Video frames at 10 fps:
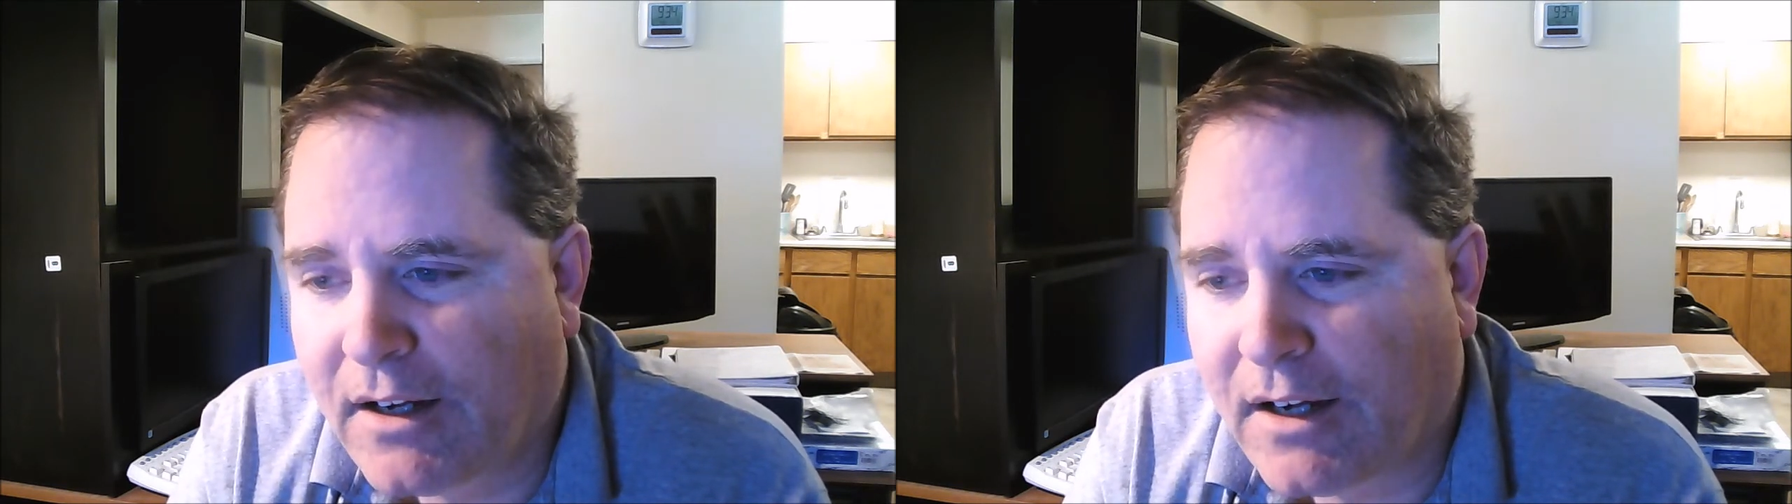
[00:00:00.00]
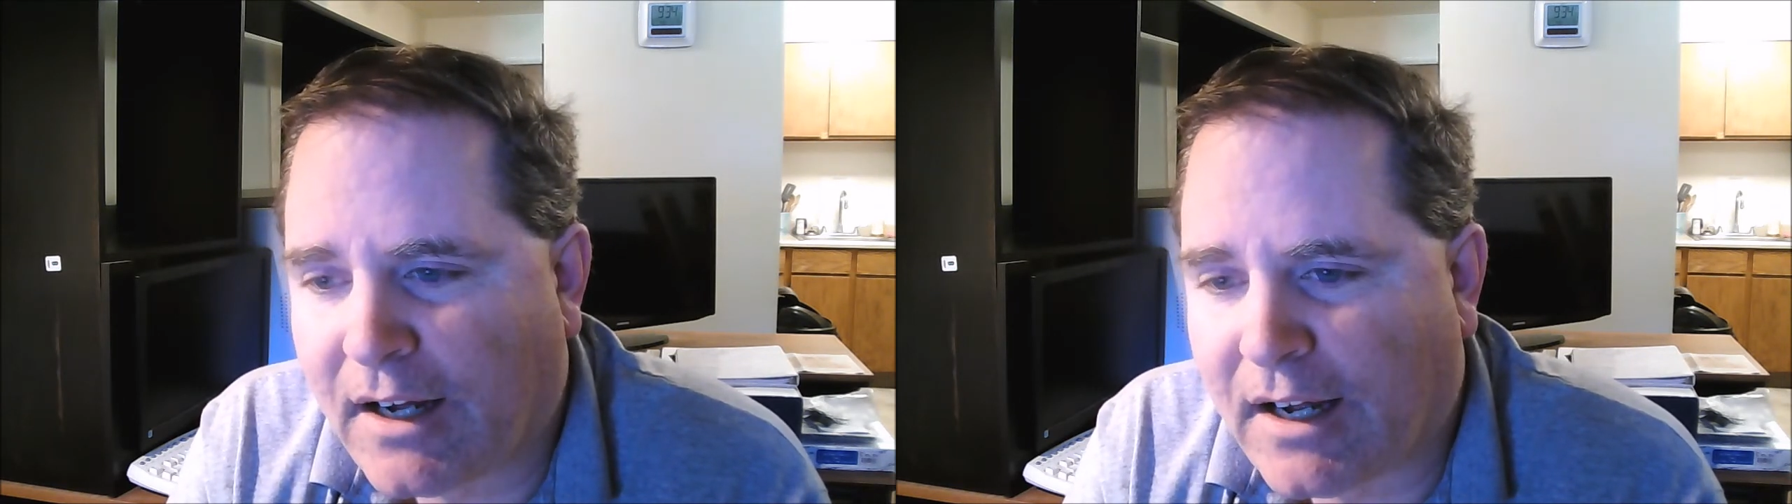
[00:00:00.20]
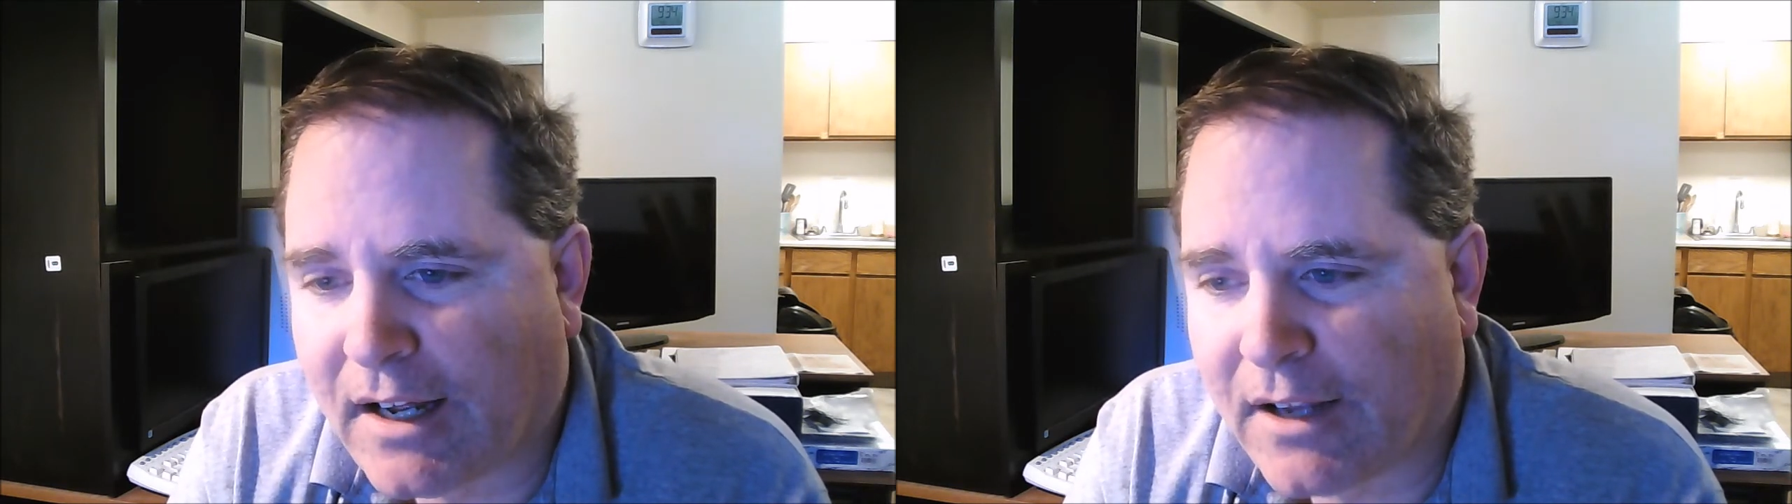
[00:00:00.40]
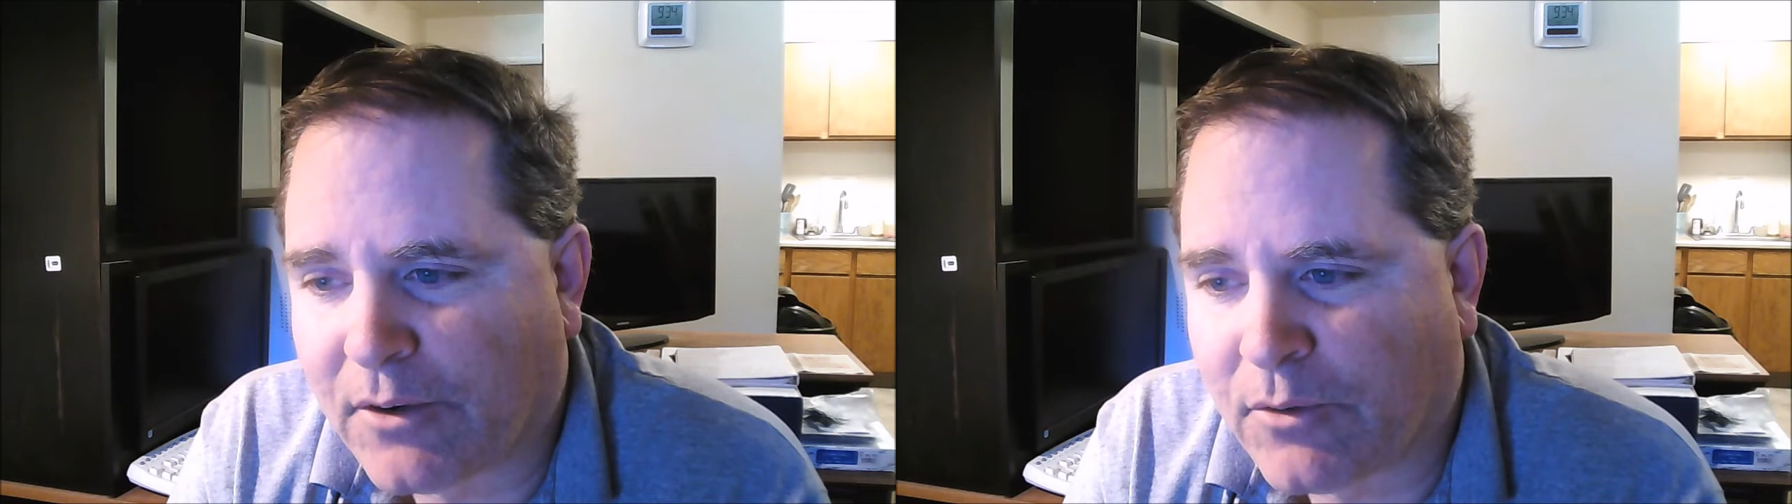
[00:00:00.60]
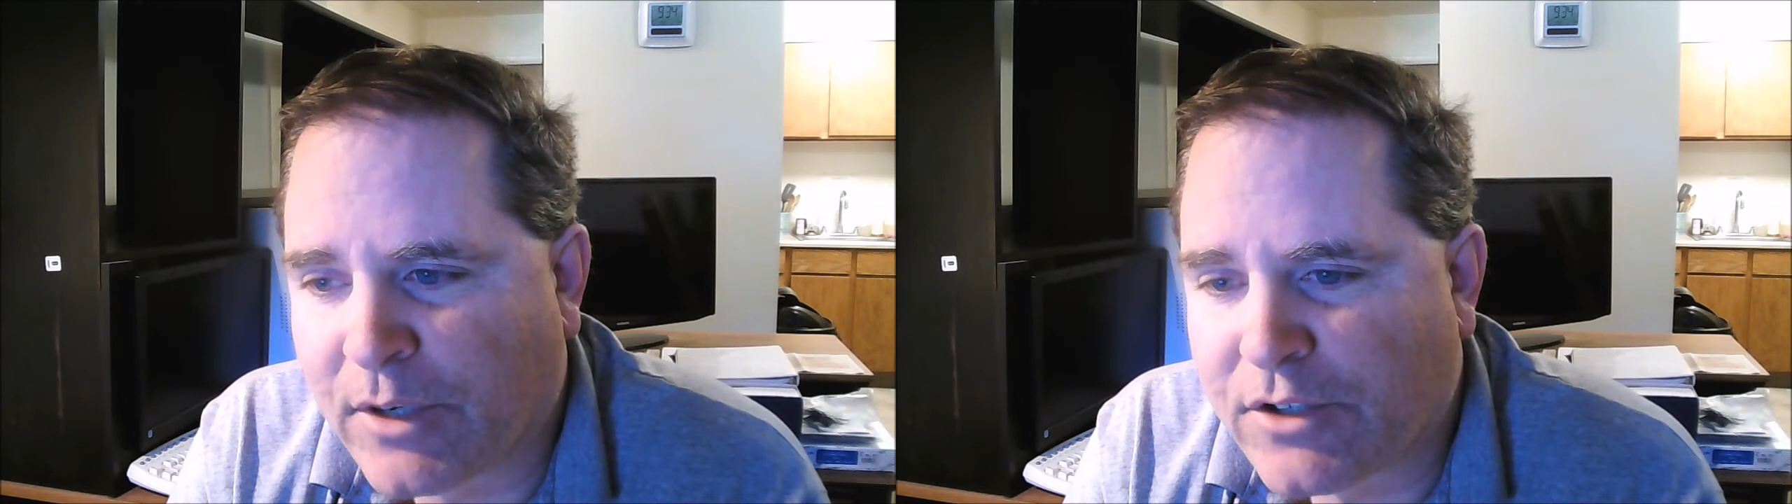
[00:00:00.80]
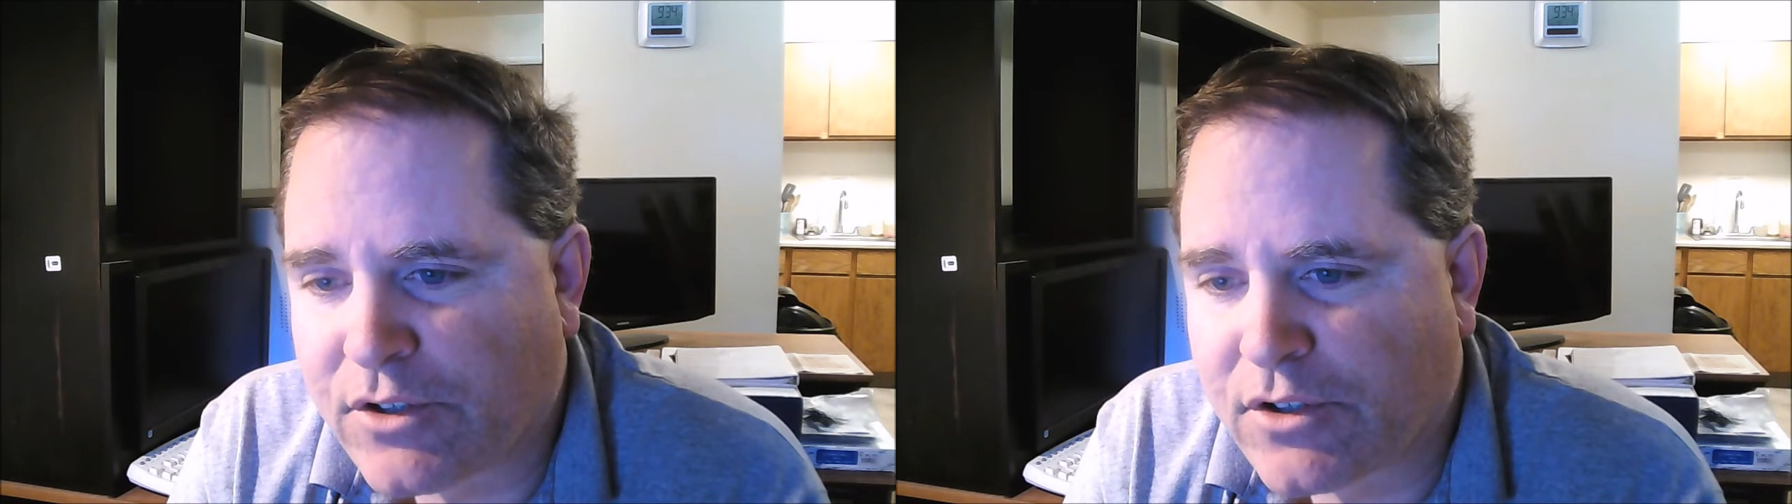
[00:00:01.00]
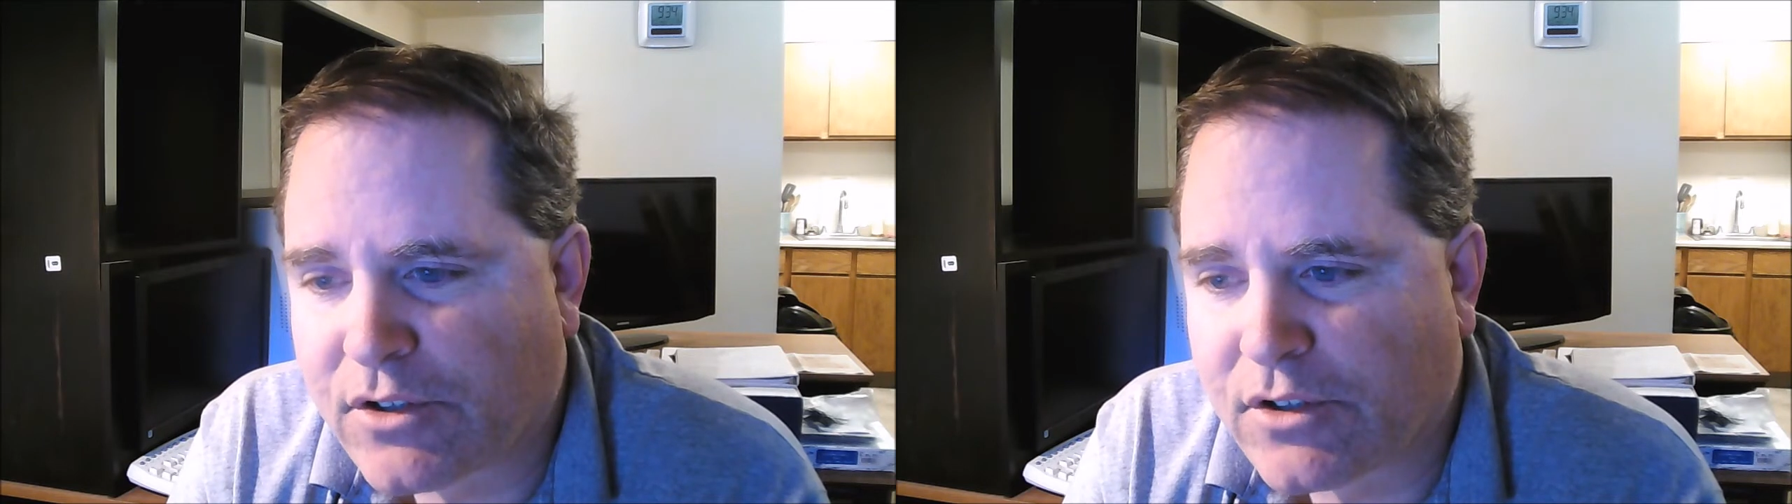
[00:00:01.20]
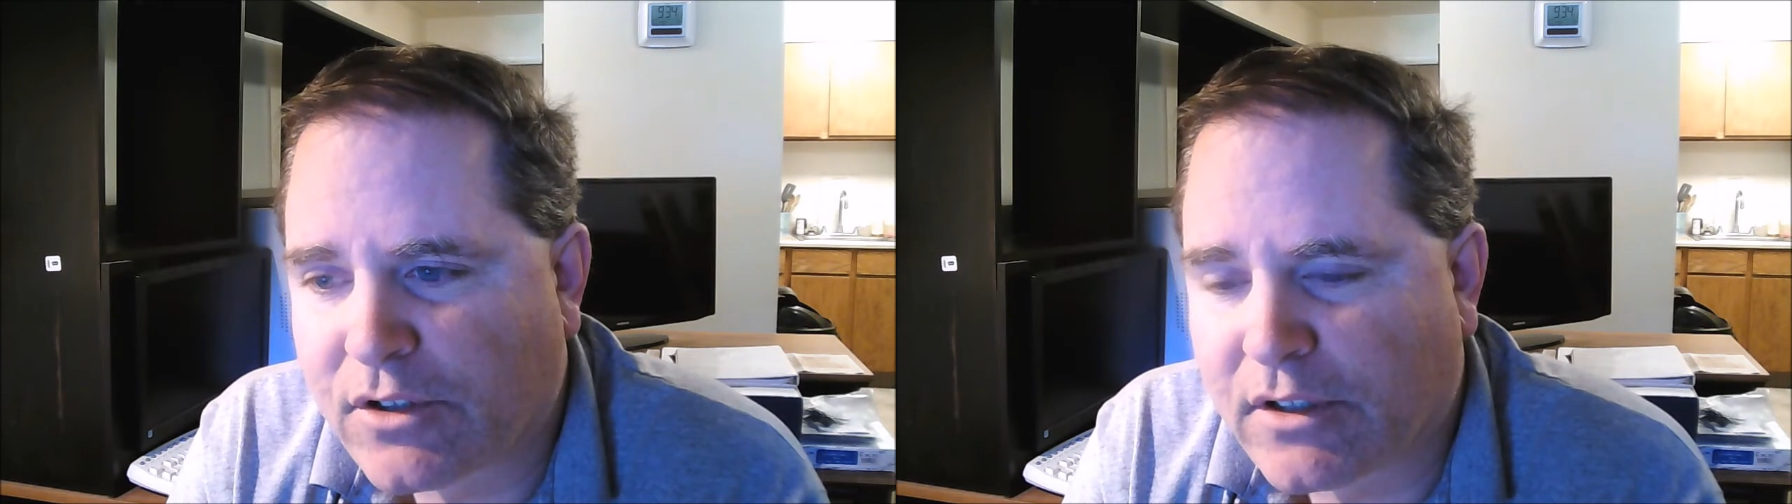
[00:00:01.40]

uh, which